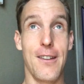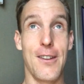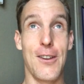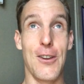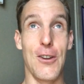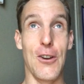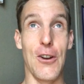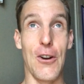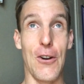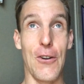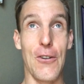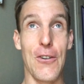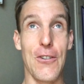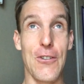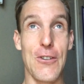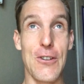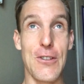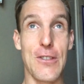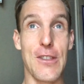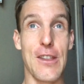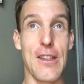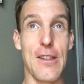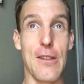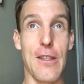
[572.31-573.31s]

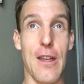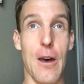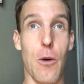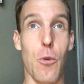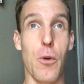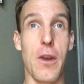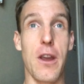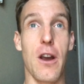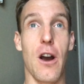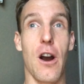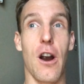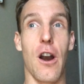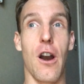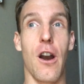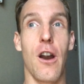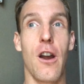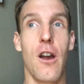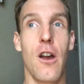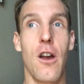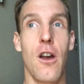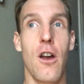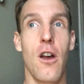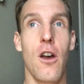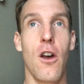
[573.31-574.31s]
that we
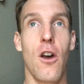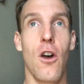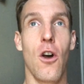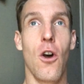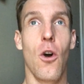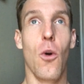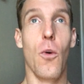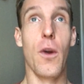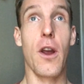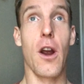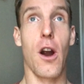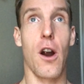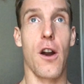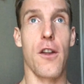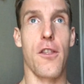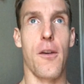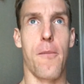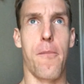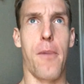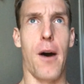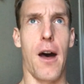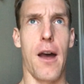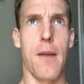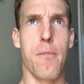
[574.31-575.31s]
are the
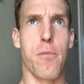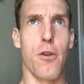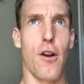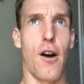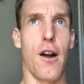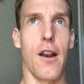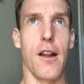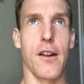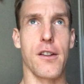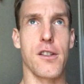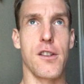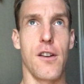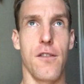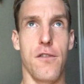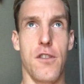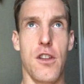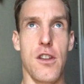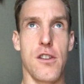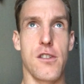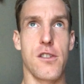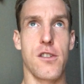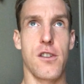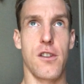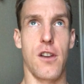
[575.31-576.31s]
byproduct of
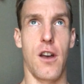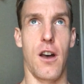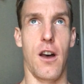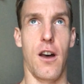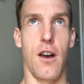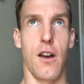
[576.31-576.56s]
this